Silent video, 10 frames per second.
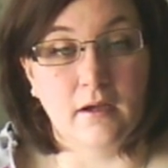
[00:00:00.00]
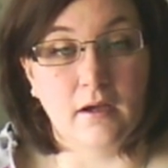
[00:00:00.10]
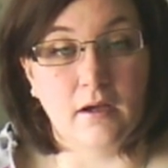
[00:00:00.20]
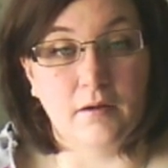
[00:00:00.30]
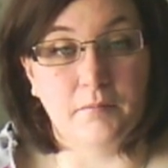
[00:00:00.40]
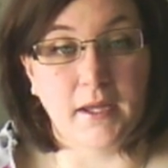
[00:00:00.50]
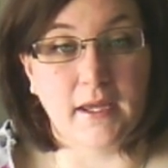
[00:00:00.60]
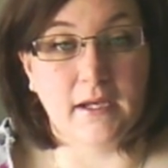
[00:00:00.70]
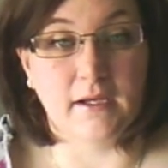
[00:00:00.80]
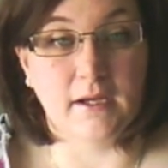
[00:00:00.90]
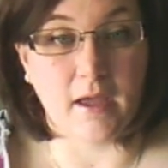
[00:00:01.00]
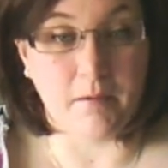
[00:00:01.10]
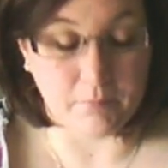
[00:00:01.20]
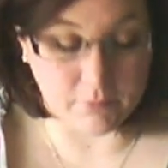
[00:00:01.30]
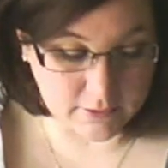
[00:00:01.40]
again in a
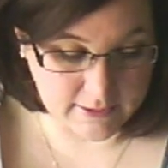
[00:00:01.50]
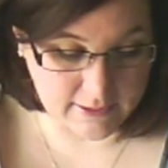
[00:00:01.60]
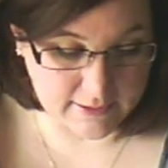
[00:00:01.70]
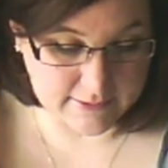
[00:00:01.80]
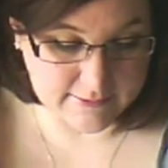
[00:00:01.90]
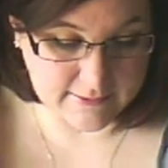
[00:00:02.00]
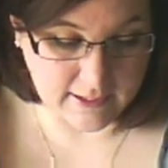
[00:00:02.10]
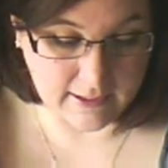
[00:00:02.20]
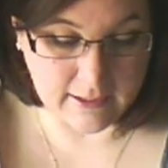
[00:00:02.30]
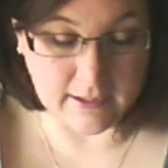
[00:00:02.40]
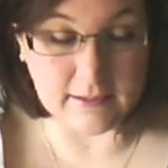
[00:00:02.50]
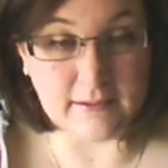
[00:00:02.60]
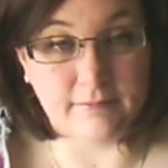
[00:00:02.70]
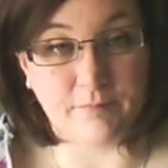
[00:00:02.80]
couple of days, and